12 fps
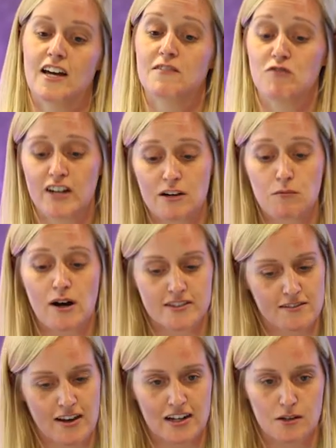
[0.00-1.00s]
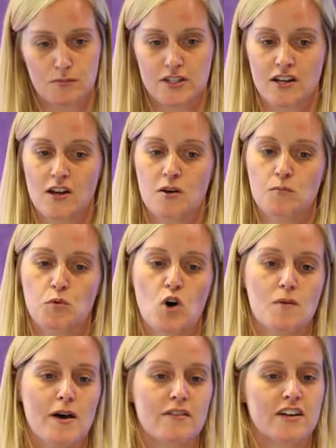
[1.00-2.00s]
and really well developed, but
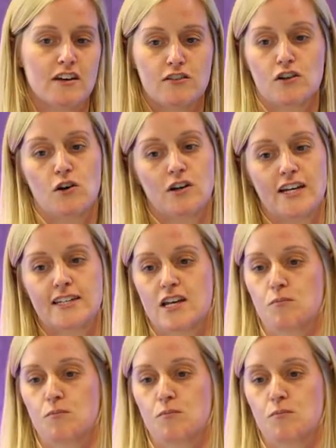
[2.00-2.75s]
what about the other colleagues that